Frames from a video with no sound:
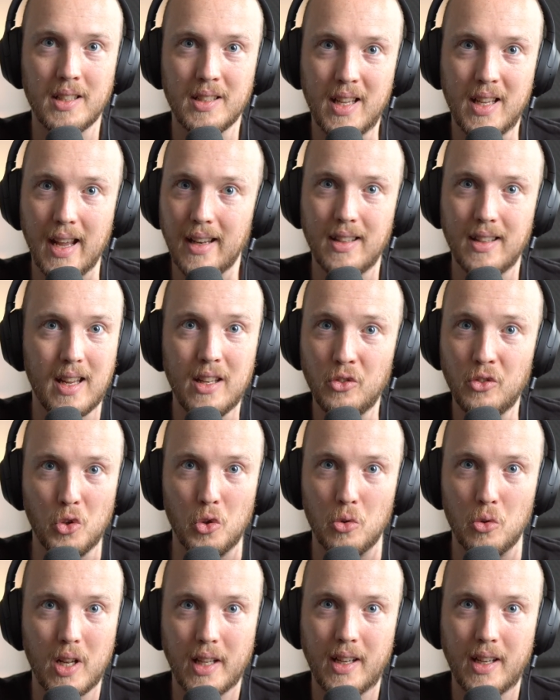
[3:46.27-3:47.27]
get
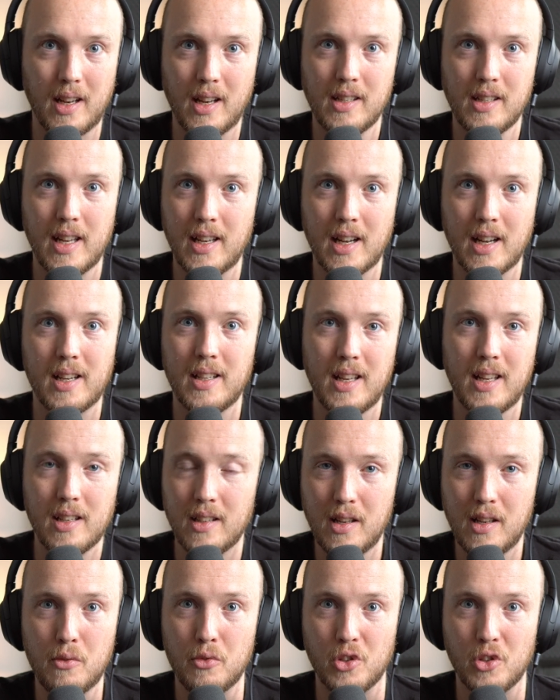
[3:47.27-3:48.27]
into, like I
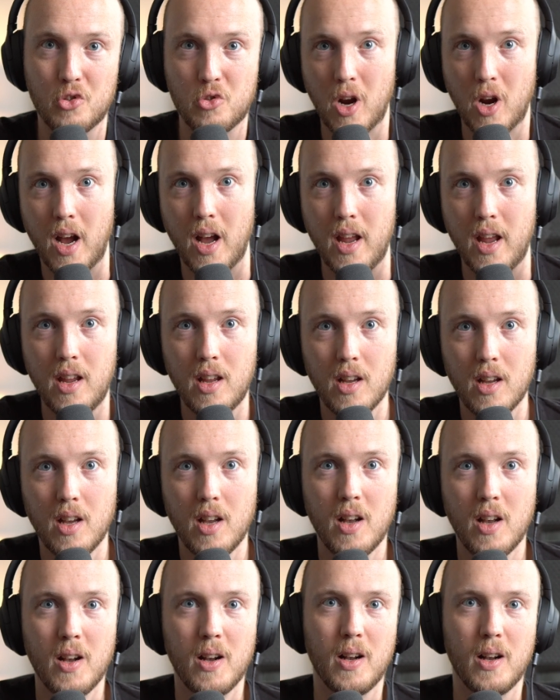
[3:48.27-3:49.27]
didn't even try.
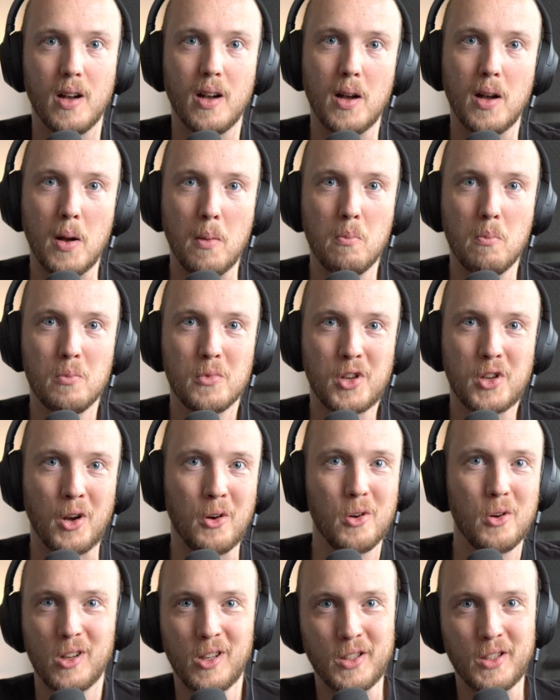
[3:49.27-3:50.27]

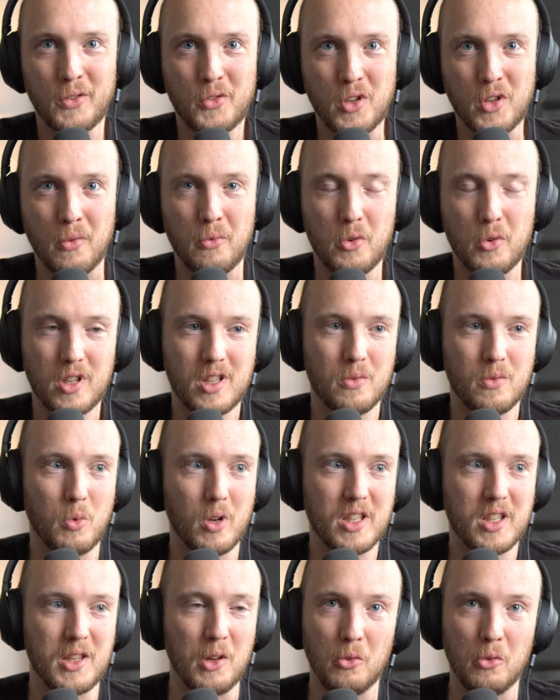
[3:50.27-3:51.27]
So a lot of stuff
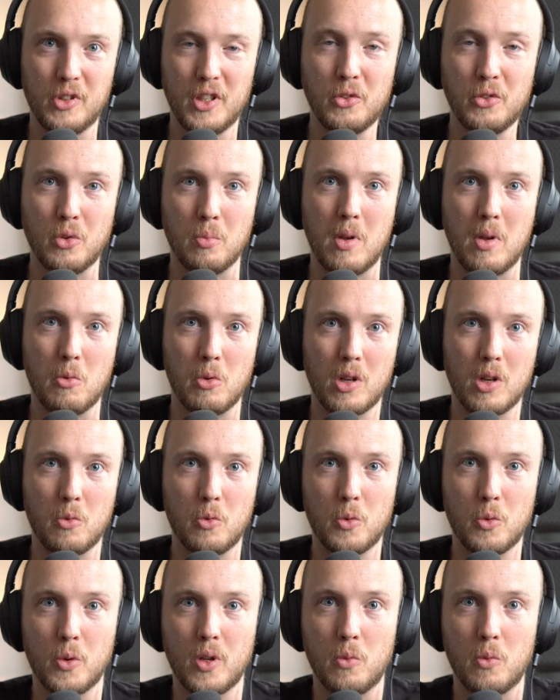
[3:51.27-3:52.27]
was still new to me when
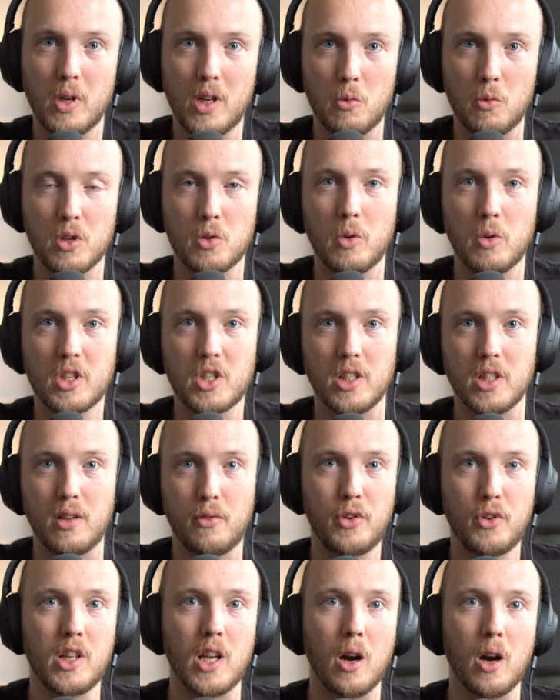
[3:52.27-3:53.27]
I was watching the
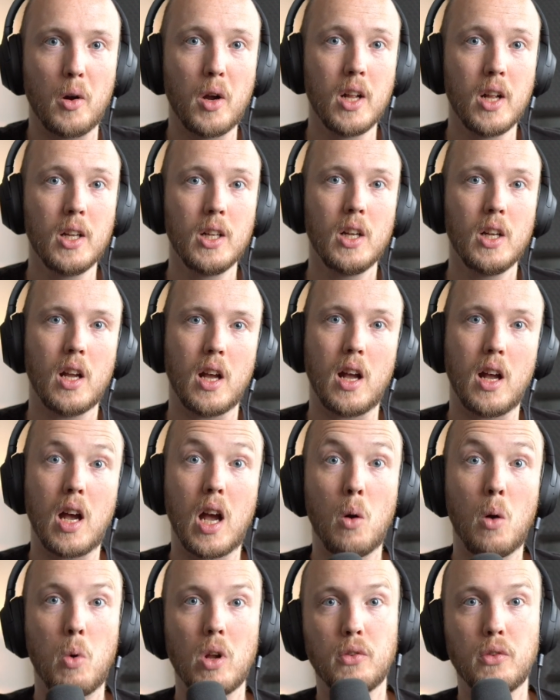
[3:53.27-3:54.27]
video.
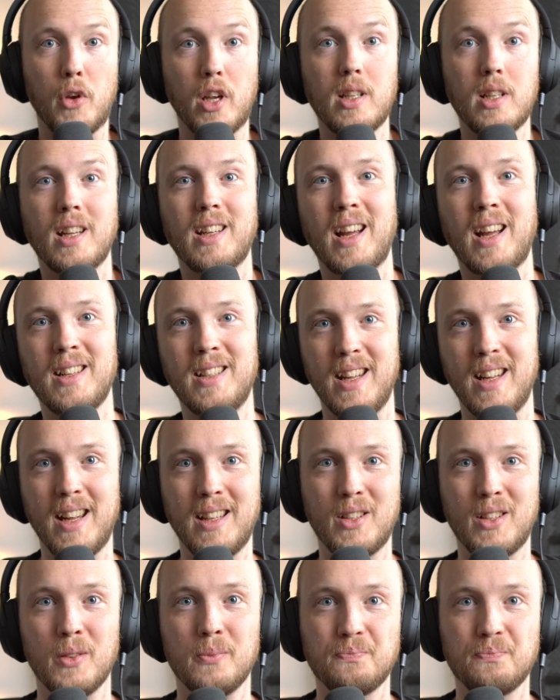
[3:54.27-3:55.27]
One thing that I
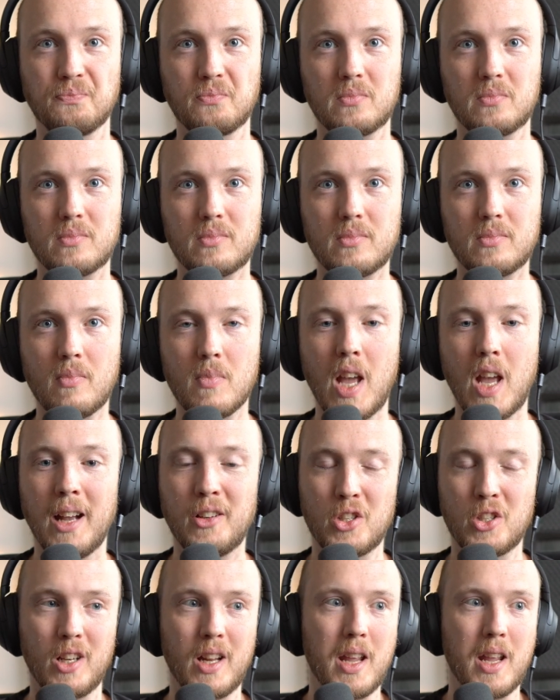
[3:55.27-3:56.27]
did
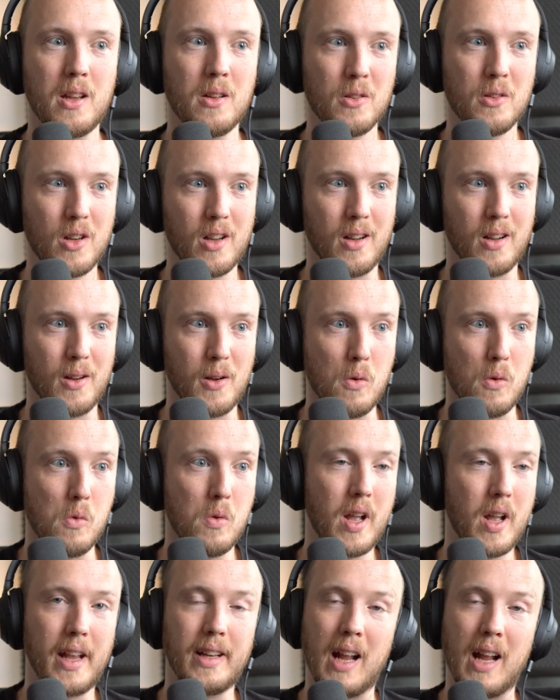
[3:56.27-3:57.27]
actually
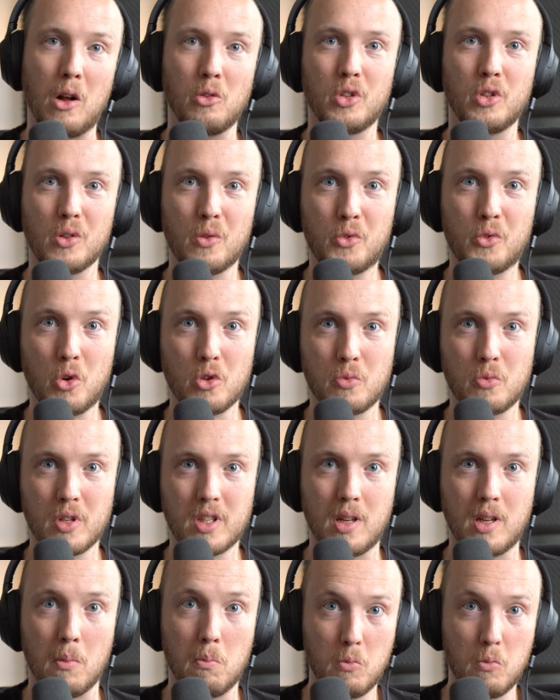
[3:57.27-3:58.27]
encounter, of course,
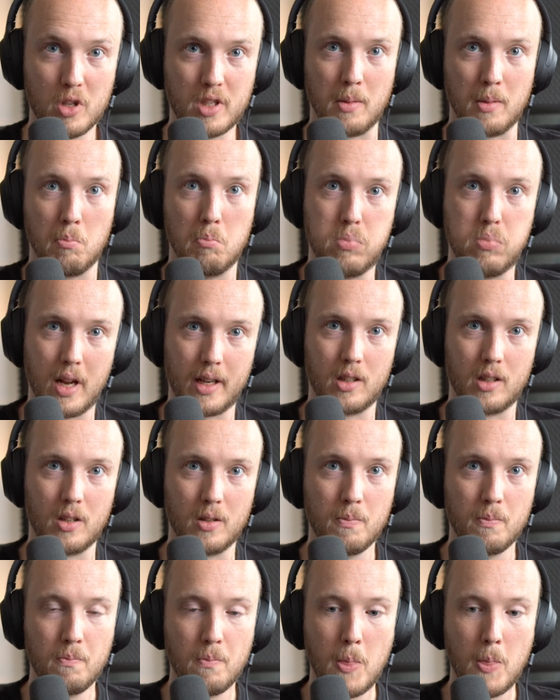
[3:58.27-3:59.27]
was the
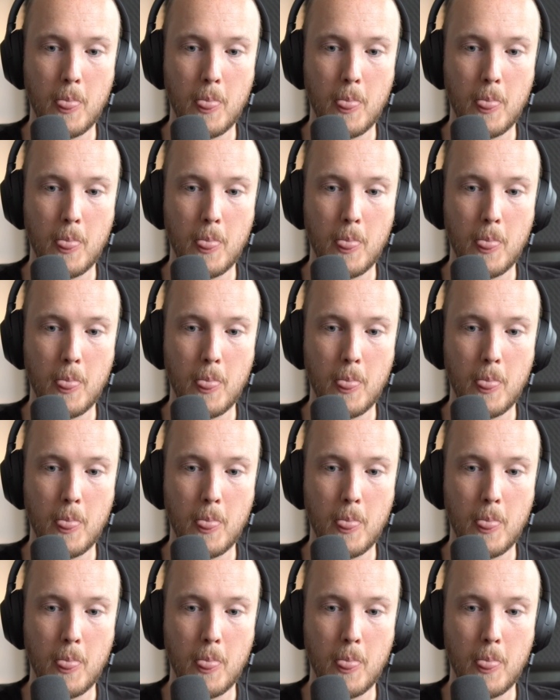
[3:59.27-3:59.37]
better